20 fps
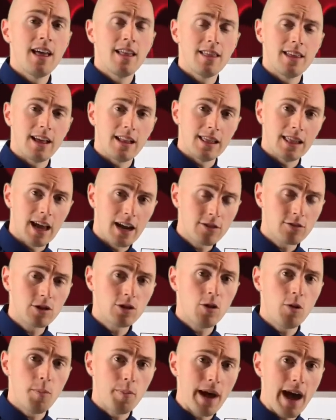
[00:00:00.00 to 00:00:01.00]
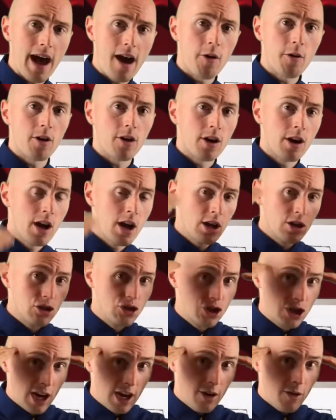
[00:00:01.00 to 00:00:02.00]
the electrical power
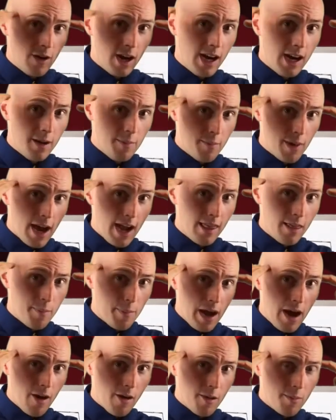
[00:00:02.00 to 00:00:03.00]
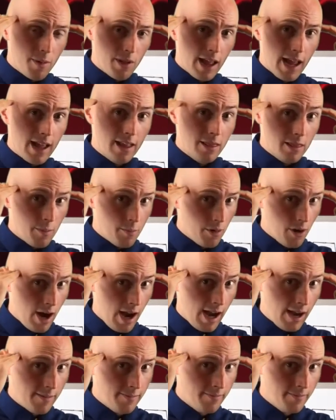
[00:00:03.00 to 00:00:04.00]
generated by the power plant, the
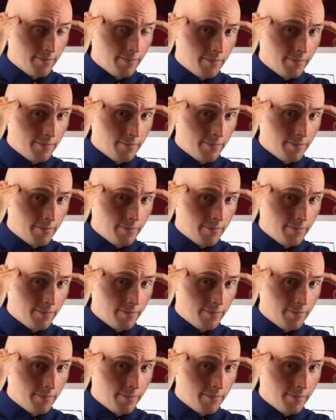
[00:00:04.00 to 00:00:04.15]
brain,